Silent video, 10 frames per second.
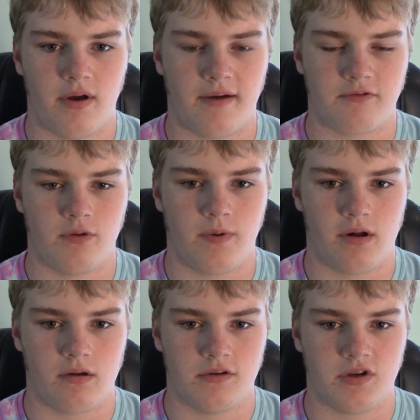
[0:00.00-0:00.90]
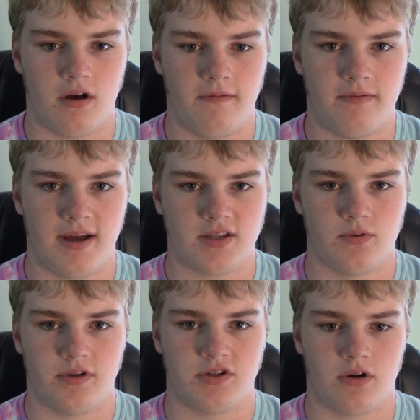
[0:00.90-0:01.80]
After the bell goes off, that's
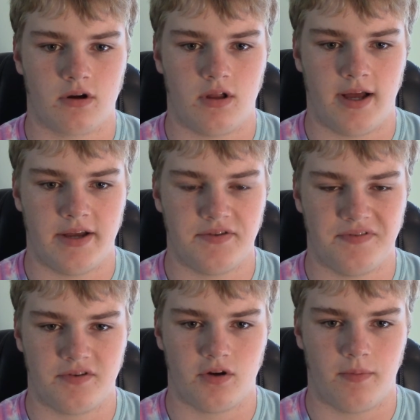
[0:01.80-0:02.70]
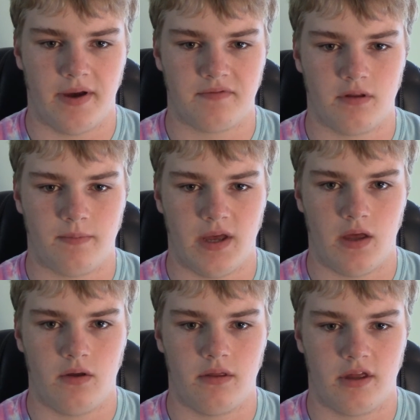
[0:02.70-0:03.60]
when they start class. If you show up after the
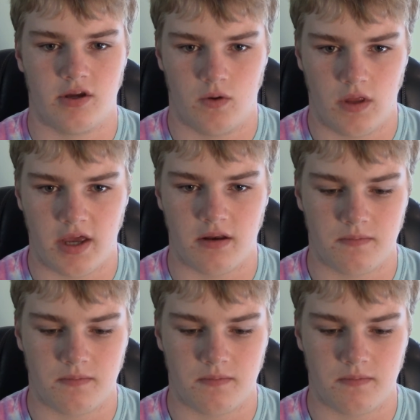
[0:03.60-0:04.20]
bell, then you're late.